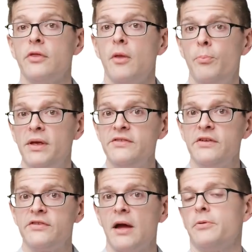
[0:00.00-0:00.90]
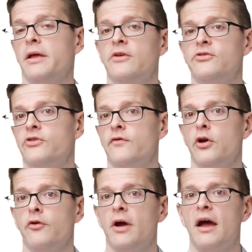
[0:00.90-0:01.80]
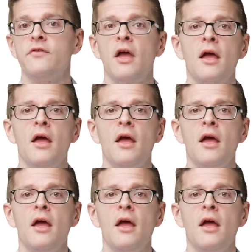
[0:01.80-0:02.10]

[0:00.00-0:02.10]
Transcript: on the business applications of their graph